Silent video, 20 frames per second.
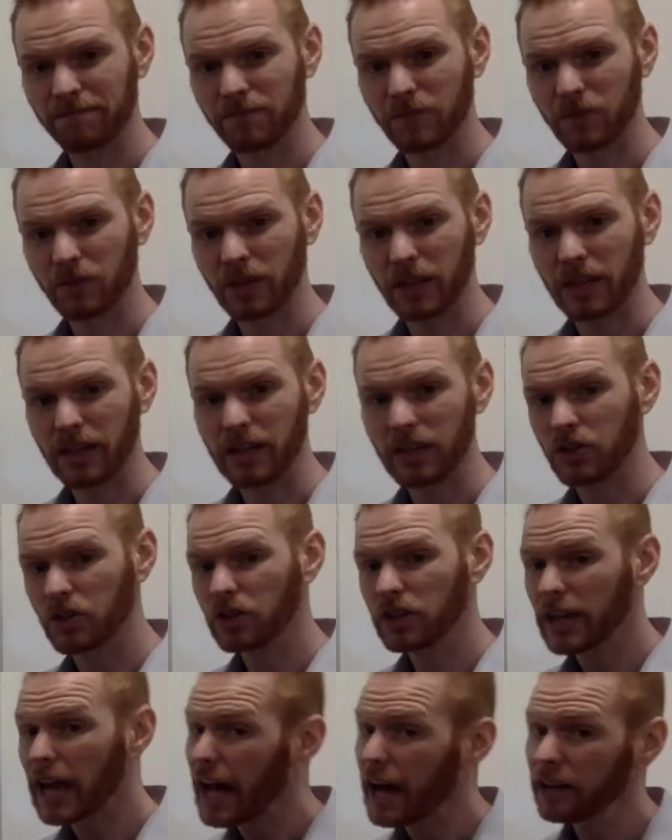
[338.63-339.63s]
Okay, and
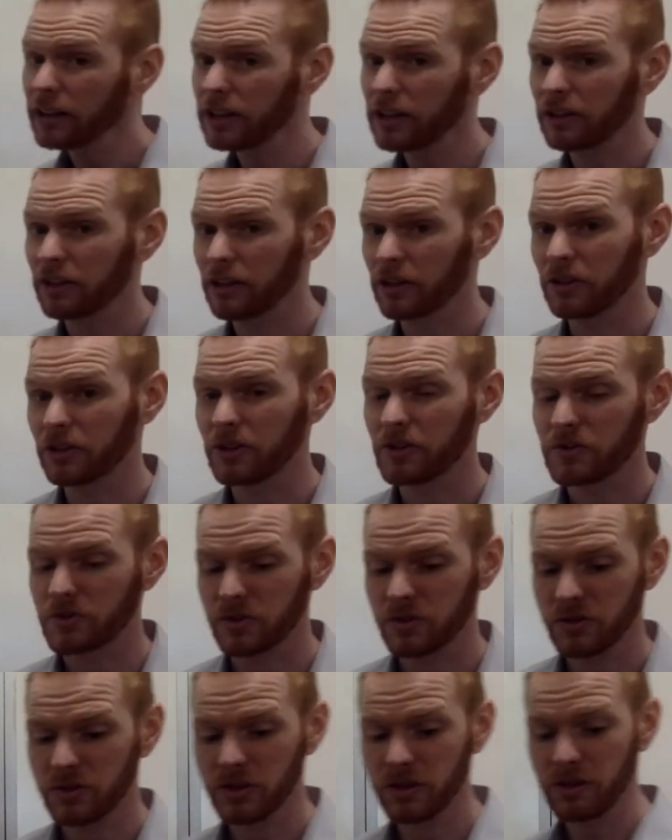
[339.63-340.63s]
your calculator knows
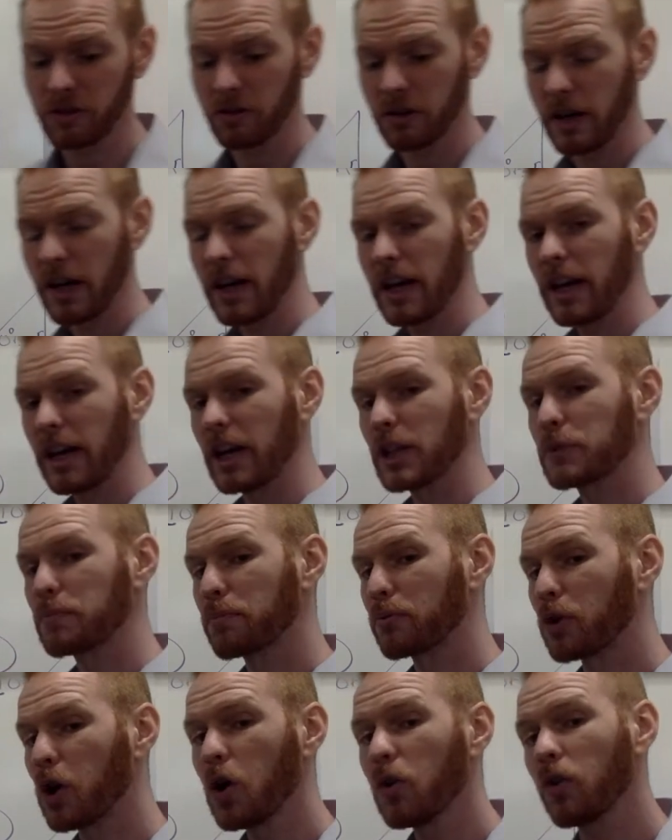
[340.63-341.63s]
this too. It's
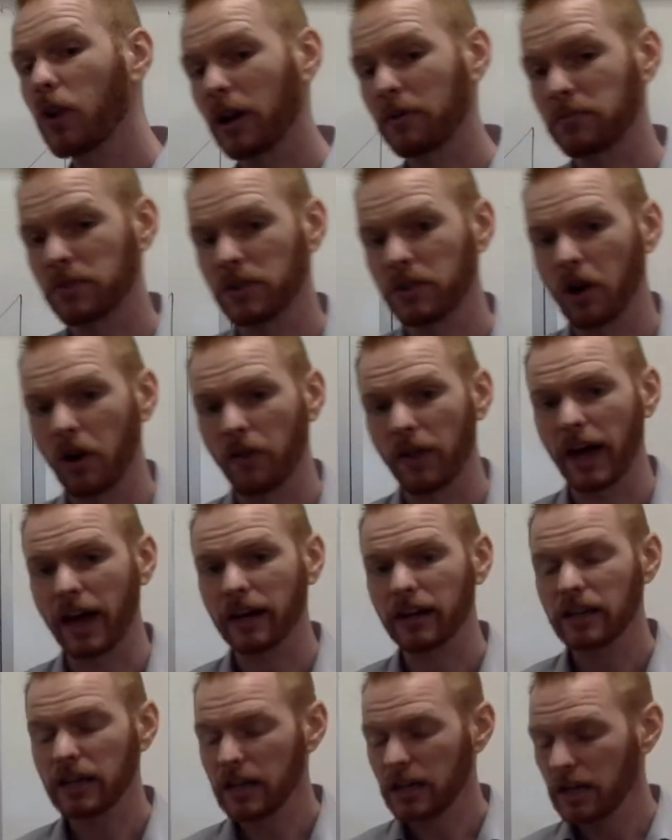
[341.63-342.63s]
programmed to know that.
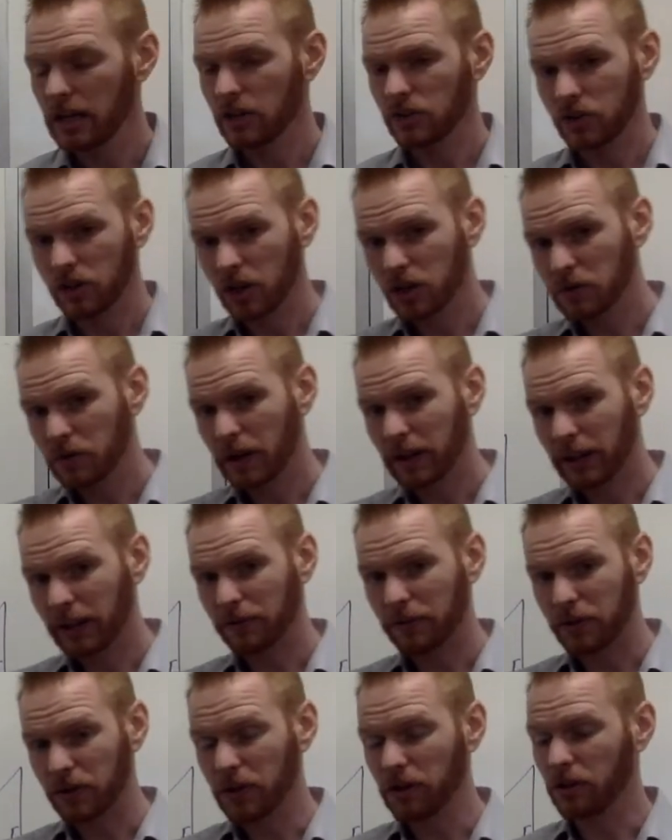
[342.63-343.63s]
So here's what I'd
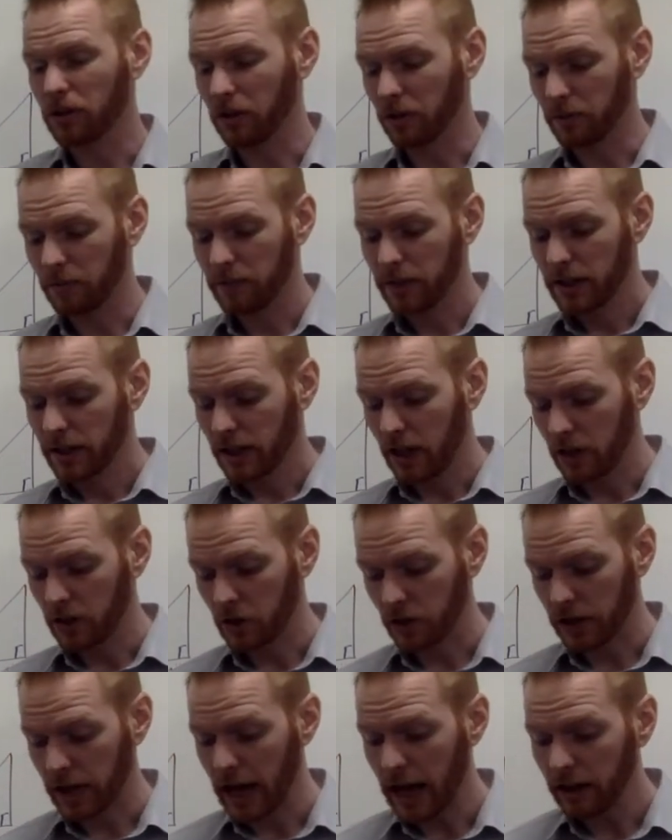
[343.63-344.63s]
like for you to do. In
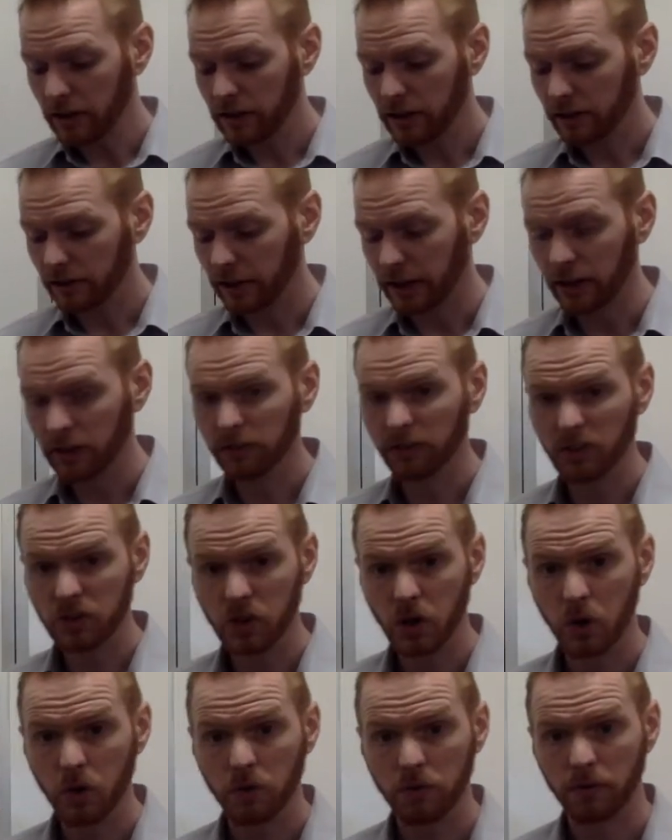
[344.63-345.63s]
your calculator, let's
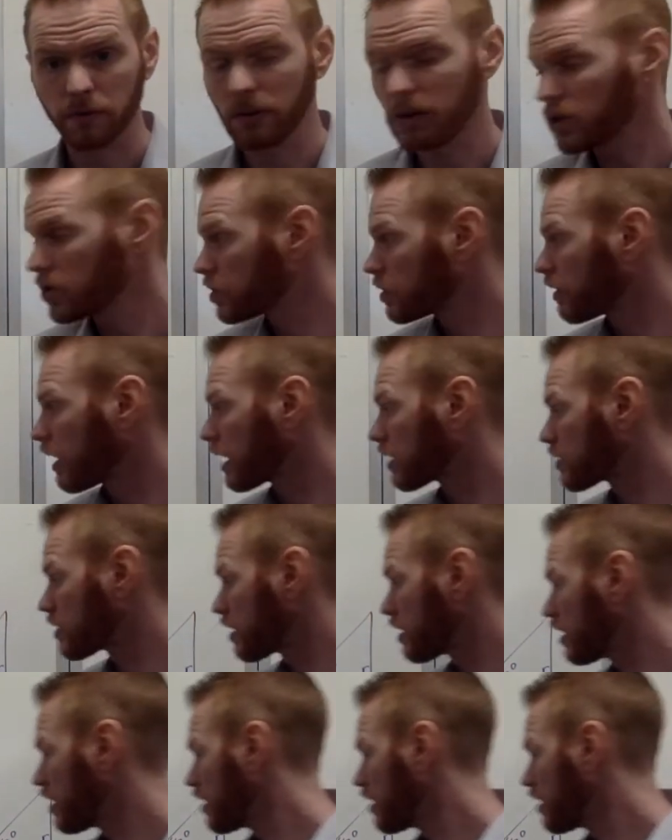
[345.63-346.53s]
go the reverse direction.